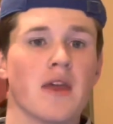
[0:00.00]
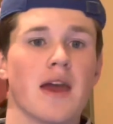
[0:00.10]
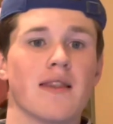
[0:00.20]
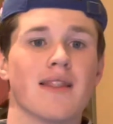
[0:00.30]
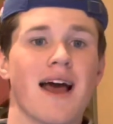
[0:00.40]

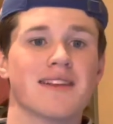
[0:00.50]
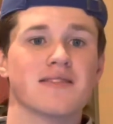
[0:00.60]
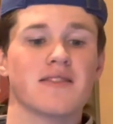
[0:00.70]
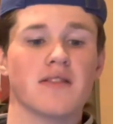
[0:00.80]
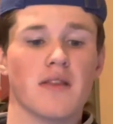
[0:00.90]
And
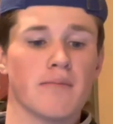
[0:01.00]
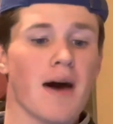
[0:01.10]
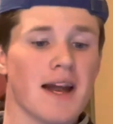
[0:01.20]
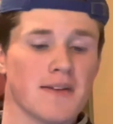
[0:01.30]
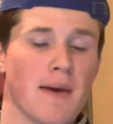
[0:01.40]
lastly, the
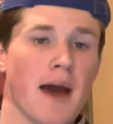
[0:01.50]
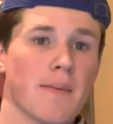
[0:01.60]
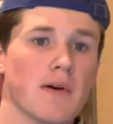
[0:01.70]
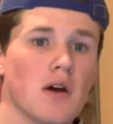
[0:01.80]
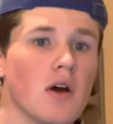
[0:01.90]
mind map,